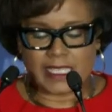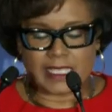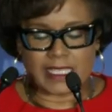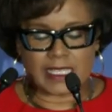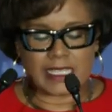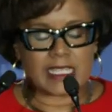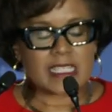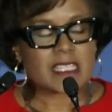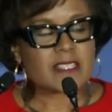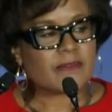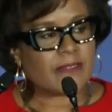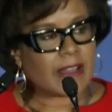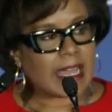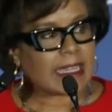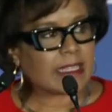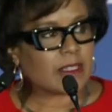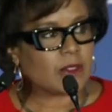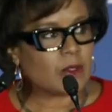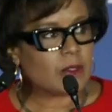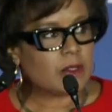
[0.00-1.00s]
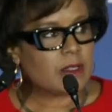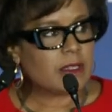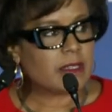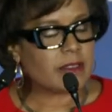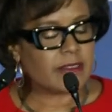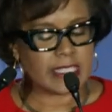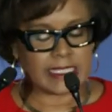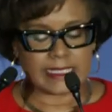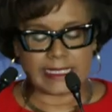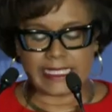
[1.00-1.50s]
it is vital
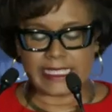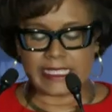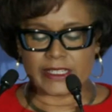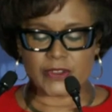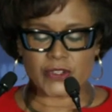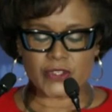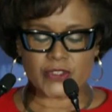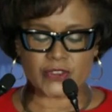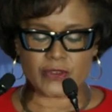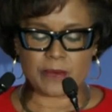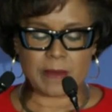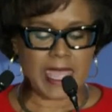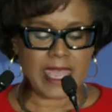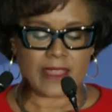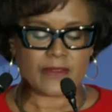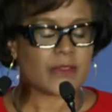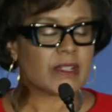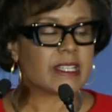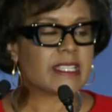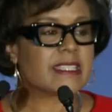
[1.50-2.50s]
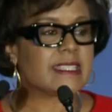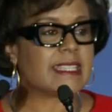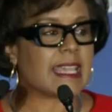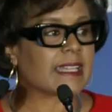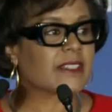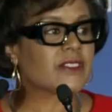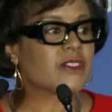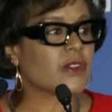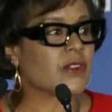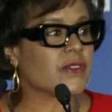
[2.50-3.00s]
that leaders from every
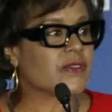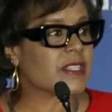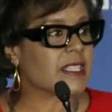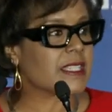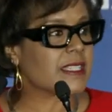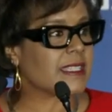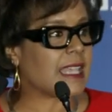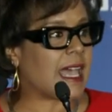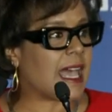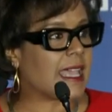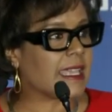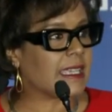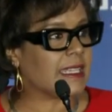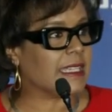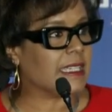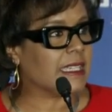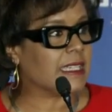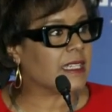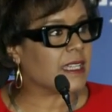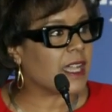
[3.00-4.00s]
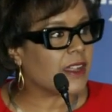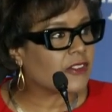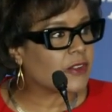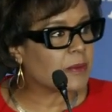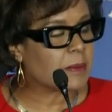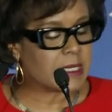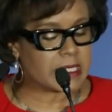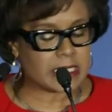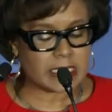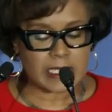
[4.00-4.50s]
sector of society,
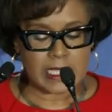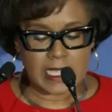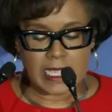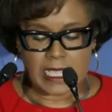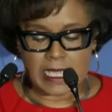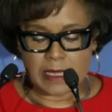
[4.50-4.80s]
government,